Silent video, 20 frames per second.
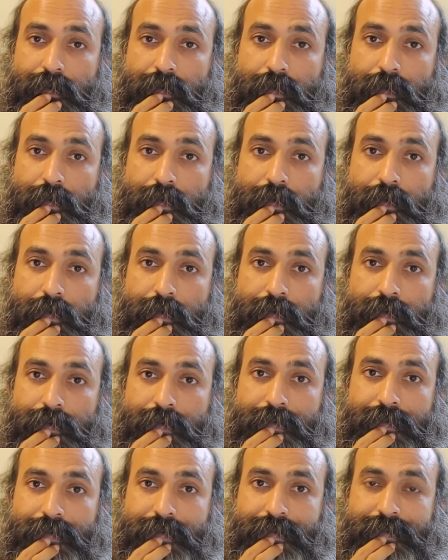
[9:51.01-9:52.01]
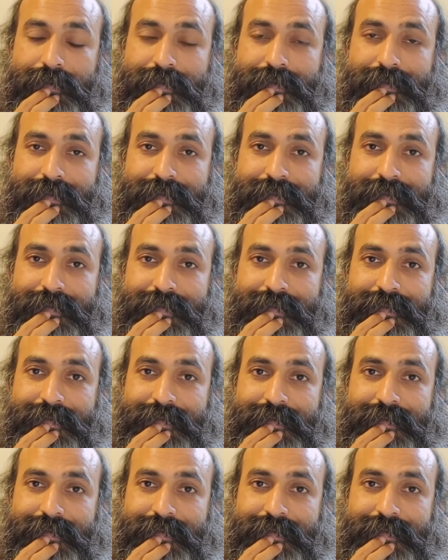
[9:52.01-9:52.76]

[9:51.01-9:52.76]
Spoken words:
(no one is talking)